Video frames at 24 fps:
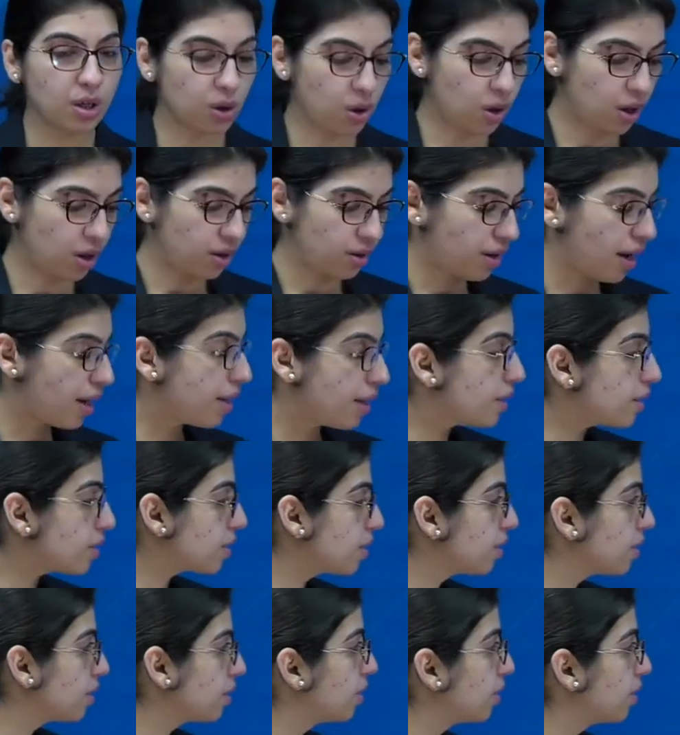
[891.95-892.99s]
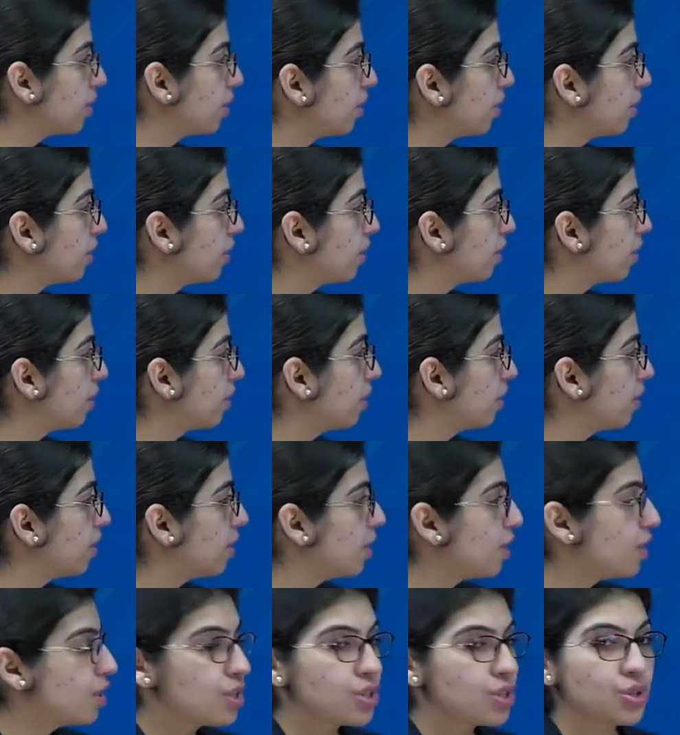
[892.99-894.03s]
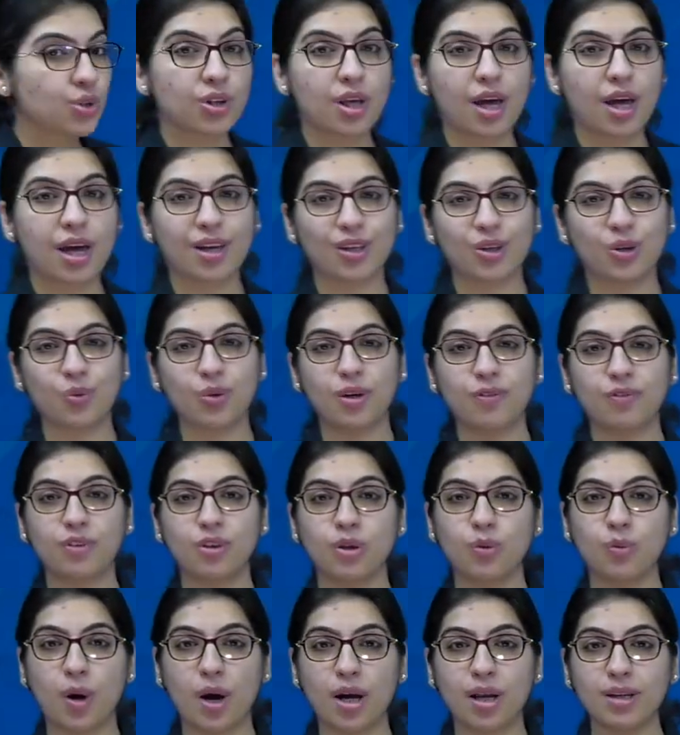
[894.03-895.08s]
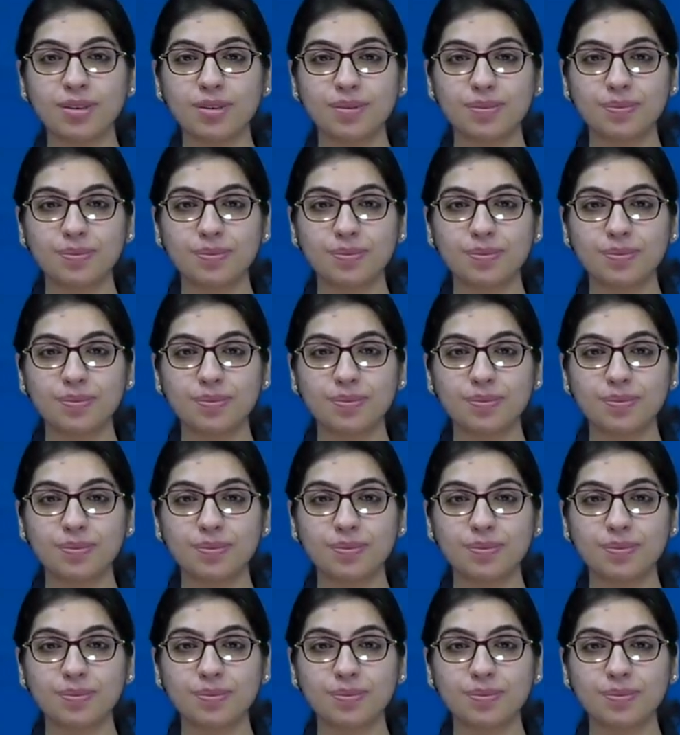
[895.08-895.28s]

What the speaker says: All right. So thank you, everyone.